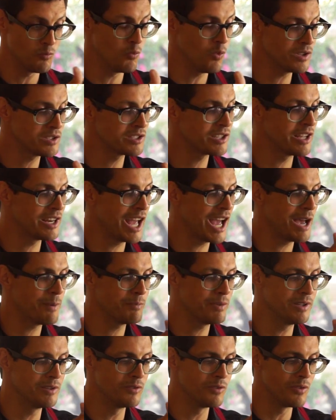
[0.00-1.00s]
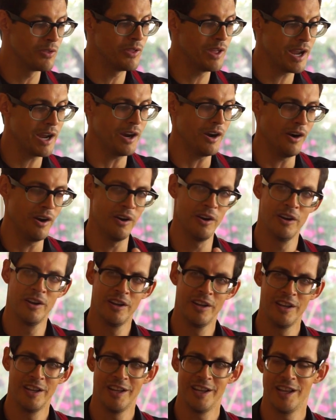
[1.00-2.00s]
what's going to happen there?
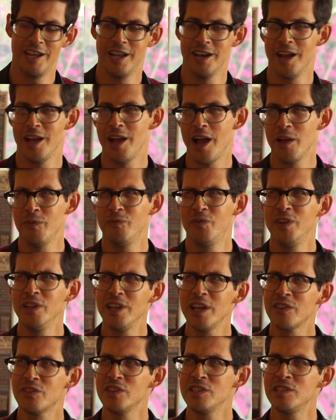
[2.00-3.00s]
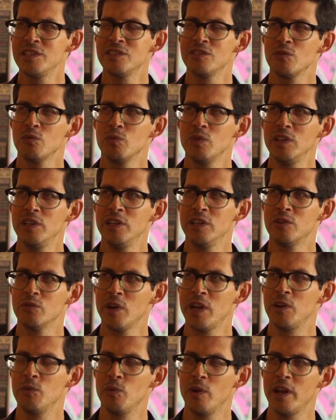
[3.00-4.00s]
And I feel like this is a really
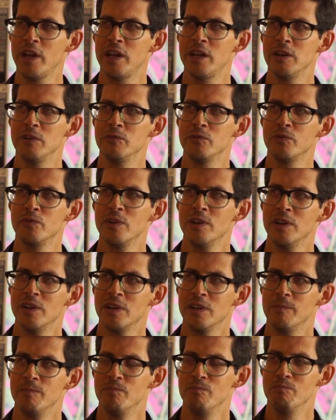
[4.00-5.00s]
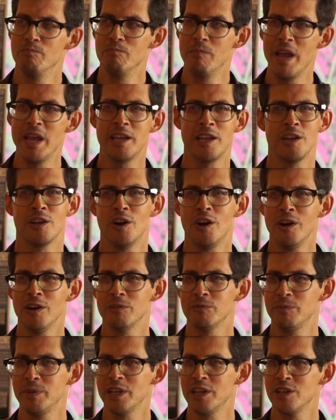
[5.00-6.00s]
great way of making
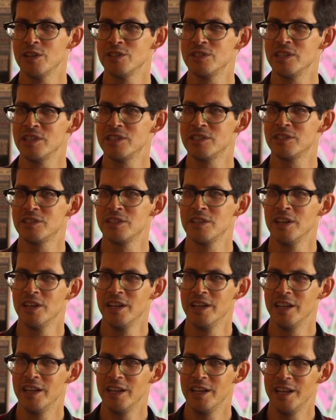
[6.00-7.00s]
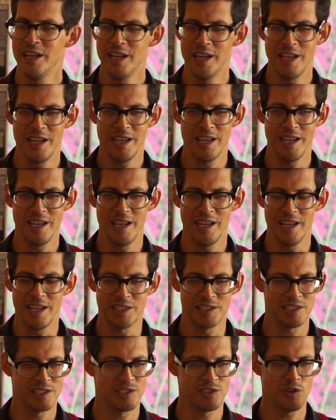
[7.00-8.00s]
art, because it's
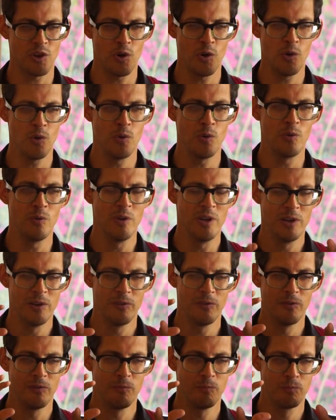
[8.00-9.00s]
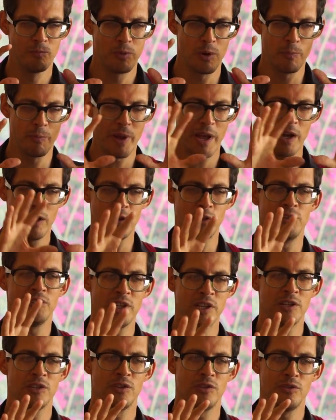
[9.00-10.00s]
so
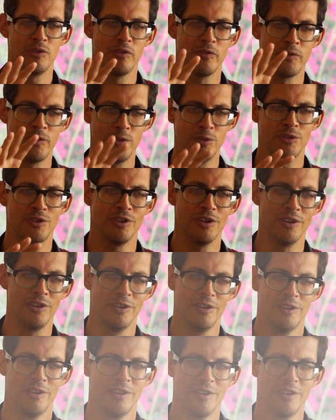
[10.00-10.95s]
propelled into the future.